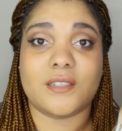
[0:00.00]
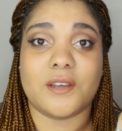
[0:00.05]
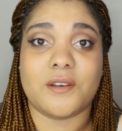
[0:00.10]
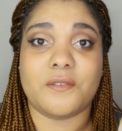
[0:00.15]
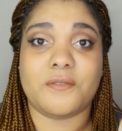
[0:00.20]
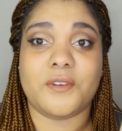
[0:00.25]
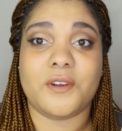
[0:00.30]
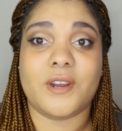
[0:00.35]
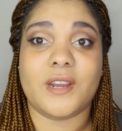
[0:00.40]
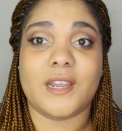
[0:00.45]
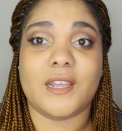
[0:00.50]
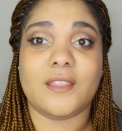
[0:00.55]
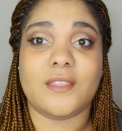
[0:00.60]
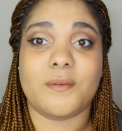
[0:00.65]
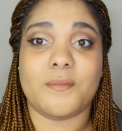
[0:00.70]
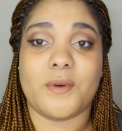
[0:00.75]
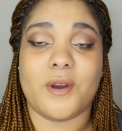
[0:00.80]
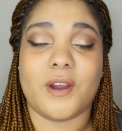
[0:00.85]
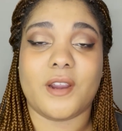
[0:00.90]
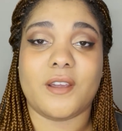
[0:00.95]
So if you're in
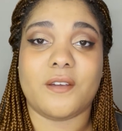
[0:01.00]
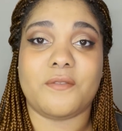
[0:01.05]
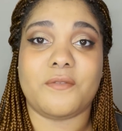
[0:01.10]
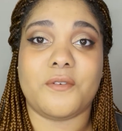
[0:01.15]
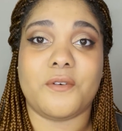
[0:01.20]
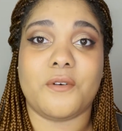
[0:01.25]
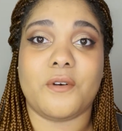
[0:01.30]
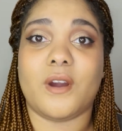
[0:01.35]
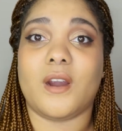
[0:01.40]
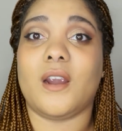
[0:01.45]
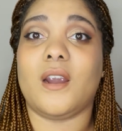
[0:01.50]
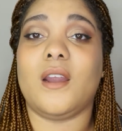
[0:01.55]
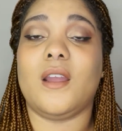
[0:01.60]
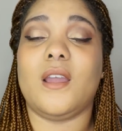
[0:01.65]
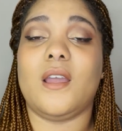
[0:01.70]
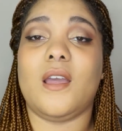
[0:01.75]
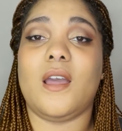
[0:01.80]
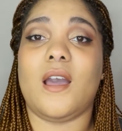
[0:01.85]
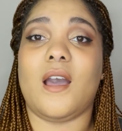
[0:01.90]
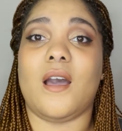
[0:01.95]
the market for
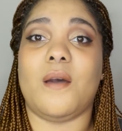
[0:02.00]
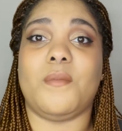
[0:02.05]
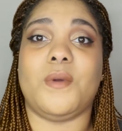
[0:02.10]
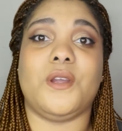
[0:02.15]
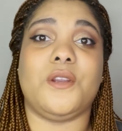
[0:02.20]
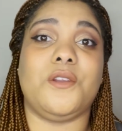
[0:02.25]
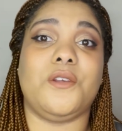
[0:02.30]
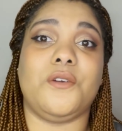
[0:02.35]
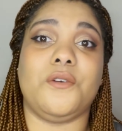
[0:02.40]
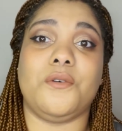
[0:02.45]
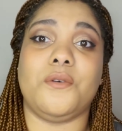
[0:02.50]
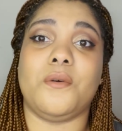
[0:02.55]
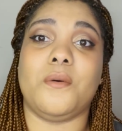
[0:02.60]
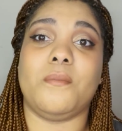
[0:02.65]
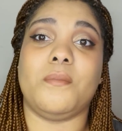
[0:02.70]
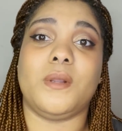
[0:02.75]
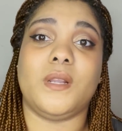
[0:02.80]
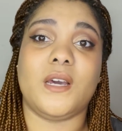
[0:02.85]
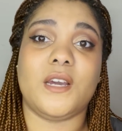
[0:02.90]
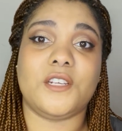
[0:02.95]
a new
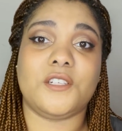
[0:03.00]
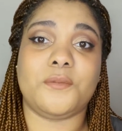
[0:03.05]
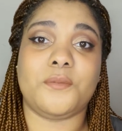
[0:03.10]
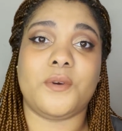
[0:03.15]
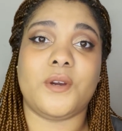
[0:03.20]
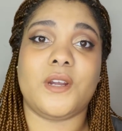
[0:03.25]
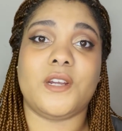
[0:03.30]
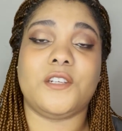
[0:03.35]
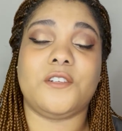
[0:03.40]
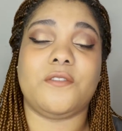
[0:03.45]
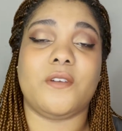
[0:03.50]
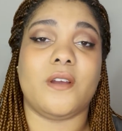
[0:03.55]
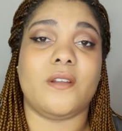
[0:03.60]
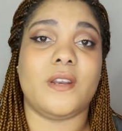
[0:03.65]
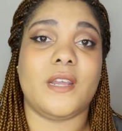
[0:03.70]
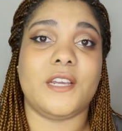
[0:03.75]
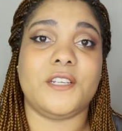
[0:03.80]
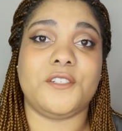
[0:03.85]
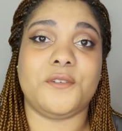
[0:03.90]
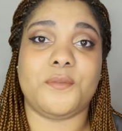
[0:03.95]
blush brush,
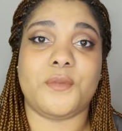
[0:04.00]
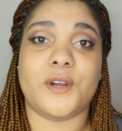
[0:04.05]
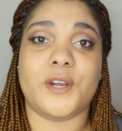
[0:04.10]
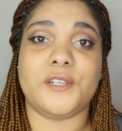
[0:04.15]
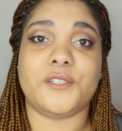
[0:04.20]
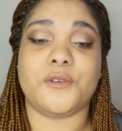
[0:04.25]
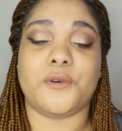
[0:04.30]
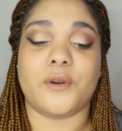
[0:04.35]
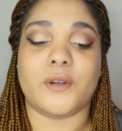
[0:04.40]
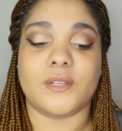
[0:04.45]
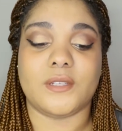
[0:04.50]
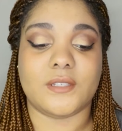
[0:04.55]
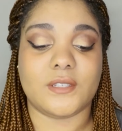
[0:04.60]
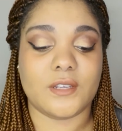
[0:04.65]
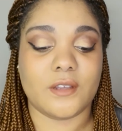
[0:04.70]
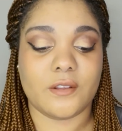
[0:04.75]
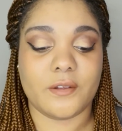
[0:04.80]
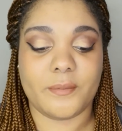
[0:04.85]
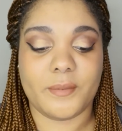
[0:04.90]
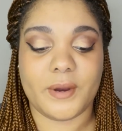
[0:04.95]
foundation brush, or
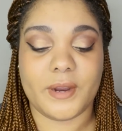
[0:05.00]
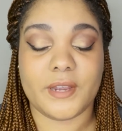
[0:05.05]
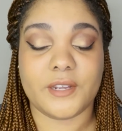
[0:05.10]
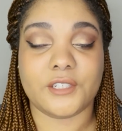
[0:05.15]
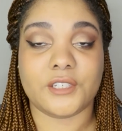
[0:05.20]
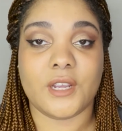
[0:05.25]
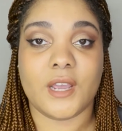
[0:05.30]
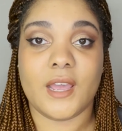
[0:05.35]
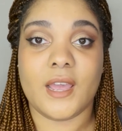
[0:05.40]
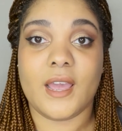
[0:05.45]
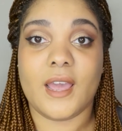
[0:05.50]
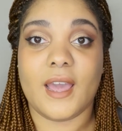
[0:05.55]
concealer brush,